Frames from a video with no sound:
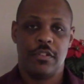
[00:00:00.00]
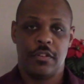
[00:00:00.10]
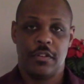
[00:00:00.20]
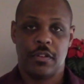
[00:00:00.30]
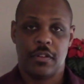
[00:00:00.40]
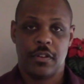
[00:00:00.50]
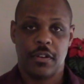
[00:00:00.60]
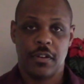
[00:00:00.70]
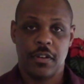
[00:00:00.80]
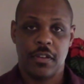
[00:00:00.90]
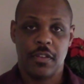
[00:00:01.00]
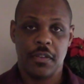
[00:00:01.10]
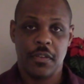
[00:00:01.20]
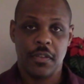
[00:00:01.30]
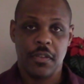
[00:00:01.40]

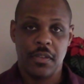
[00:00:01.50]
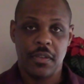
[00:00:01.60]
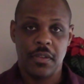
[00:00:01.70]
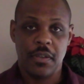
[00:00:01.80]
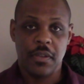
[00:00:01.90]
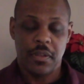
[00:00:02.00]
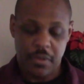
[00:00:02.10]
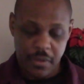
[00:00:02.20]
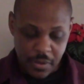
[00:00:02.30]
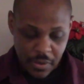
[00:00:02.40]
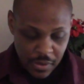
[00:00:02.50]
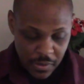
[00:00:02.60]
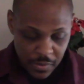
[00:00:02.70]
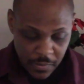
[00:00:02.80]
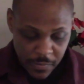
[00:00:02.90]

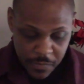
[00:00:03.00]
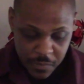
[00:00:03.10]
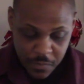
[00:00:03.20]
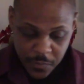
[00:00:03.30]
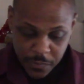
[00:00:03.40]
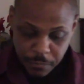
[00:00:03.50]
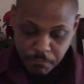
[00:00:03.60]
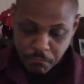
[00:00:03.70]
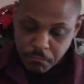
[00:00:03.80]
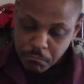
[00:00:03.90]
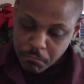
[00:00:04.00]
Nobody speaks.